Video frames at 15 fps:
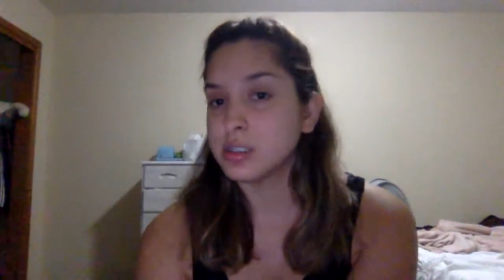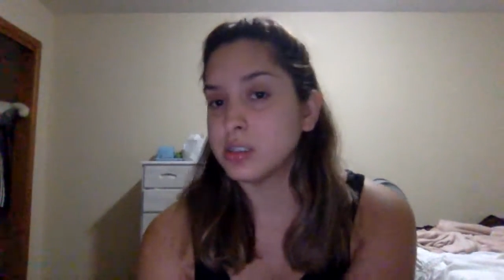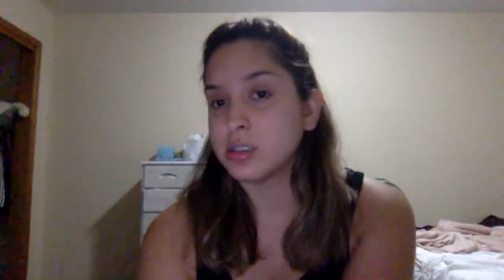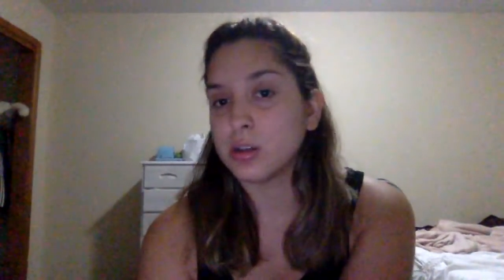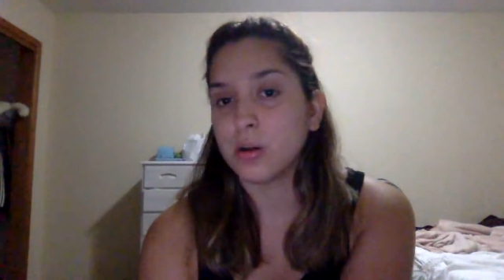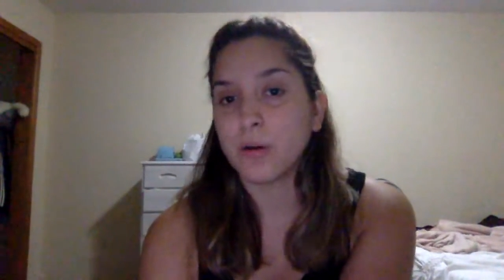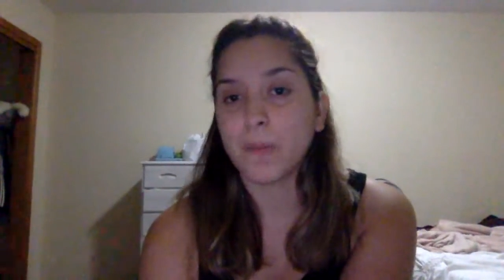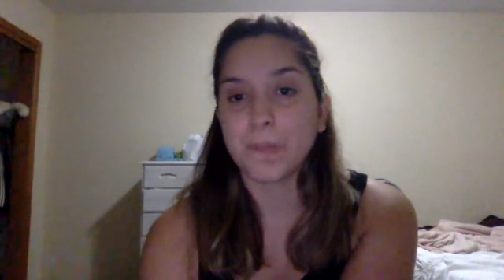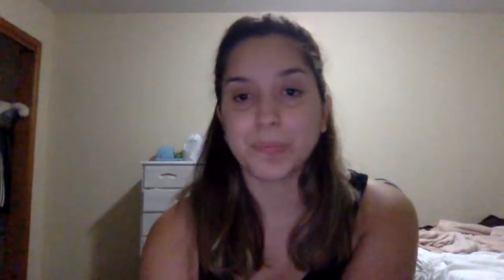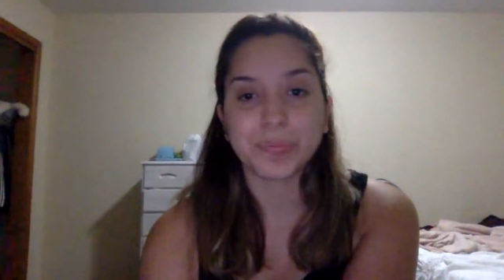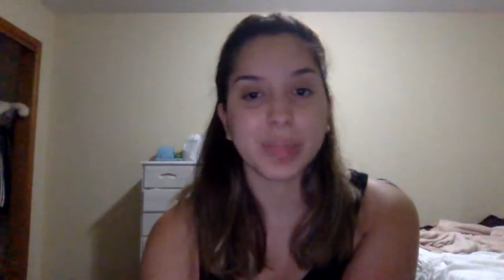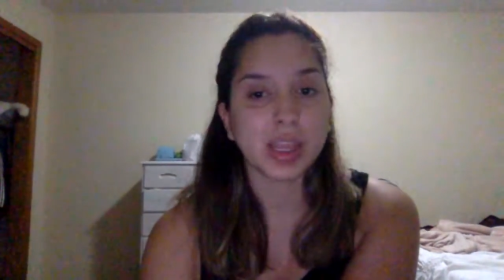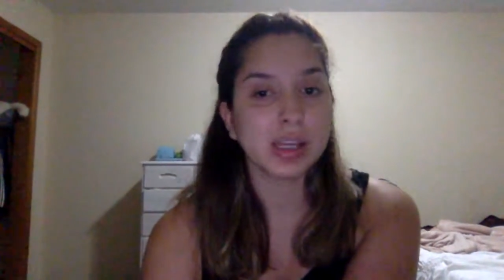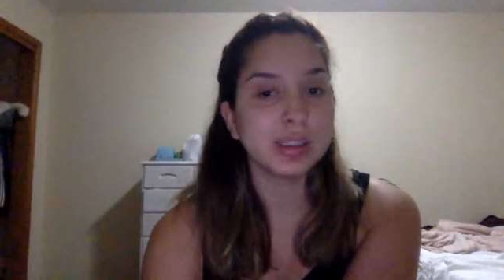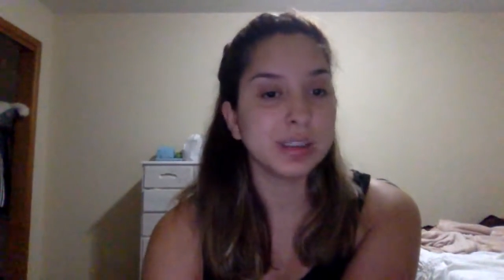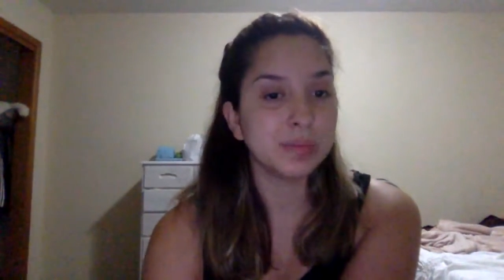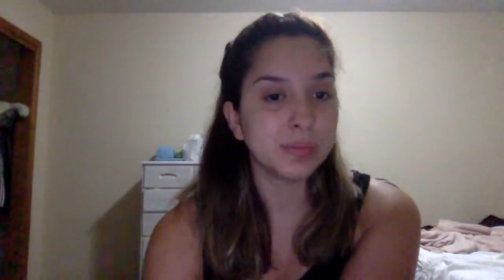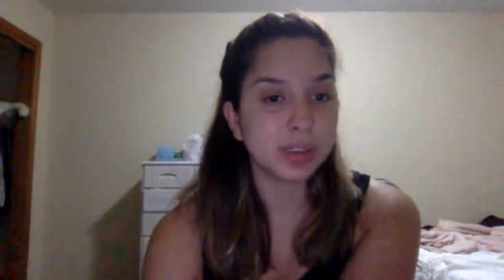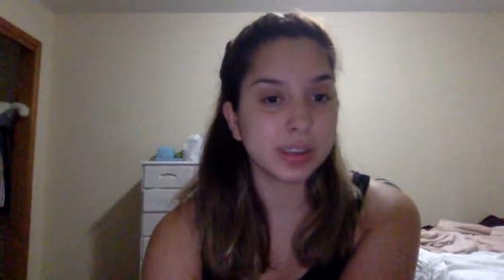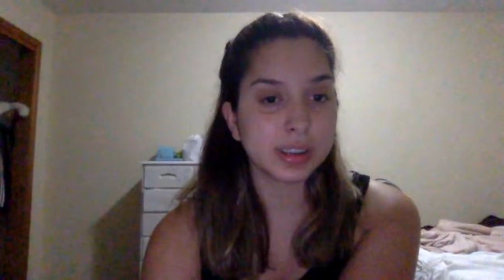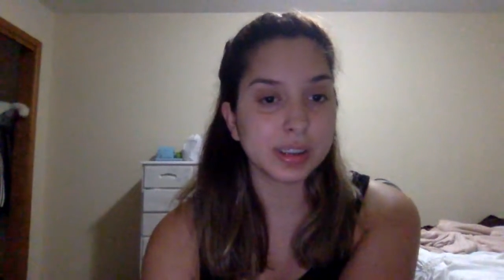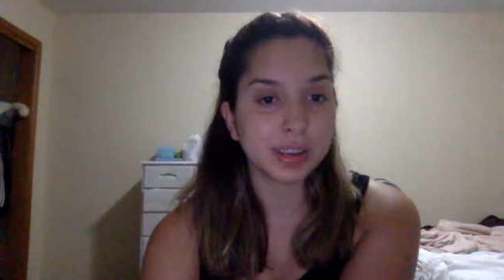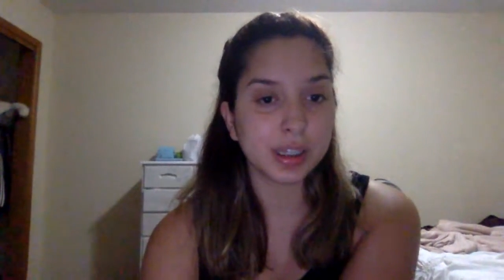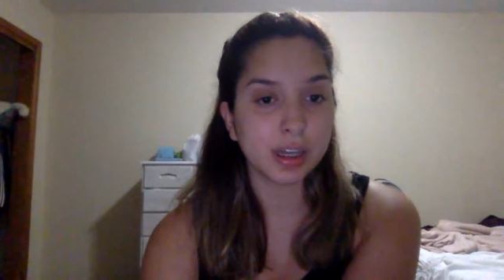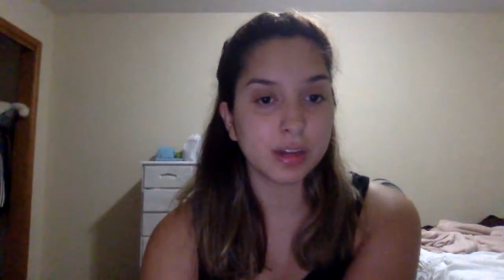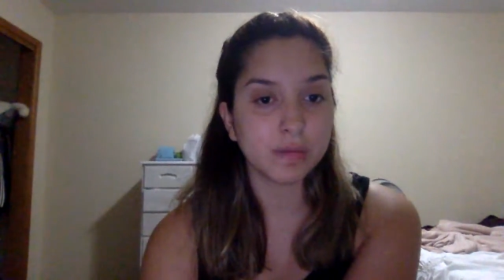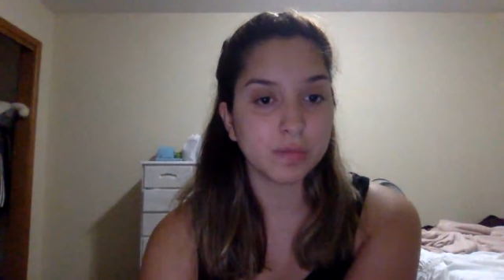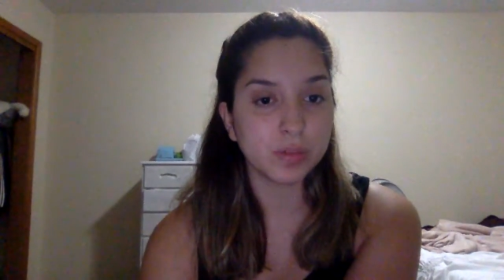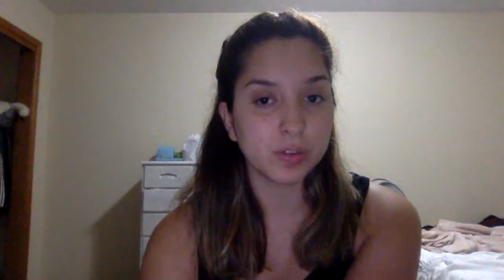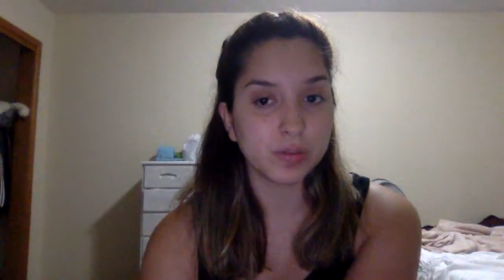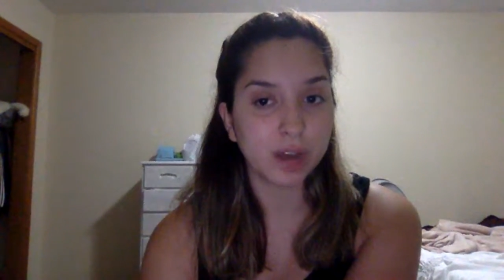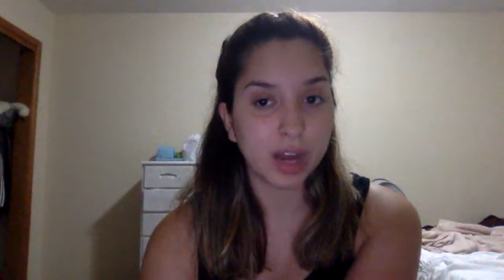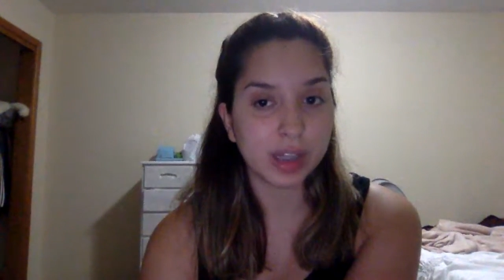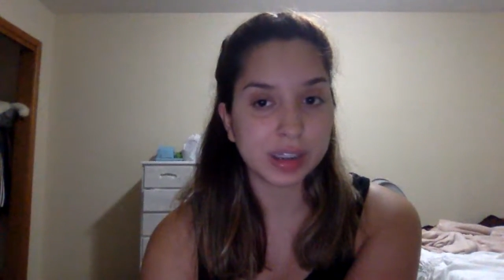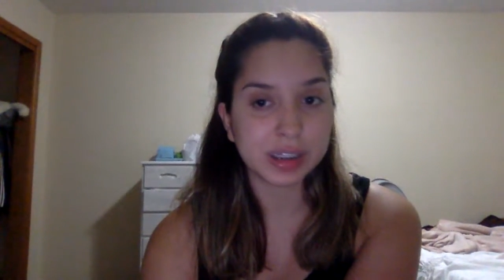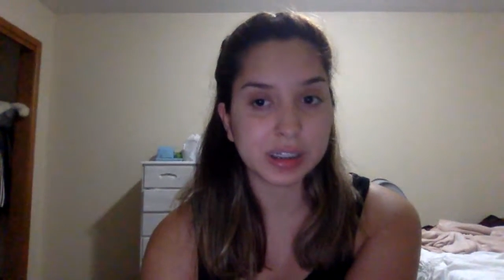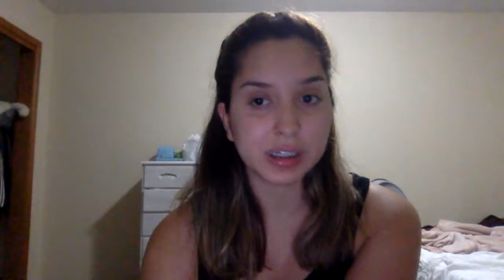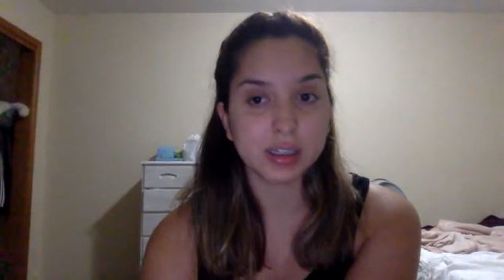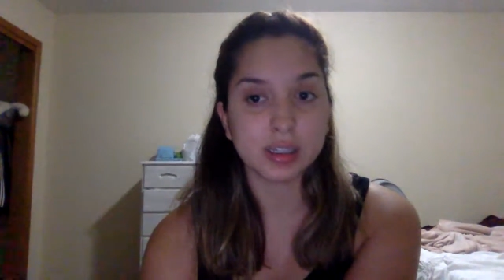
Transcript: So Simba is the son of Mufasa,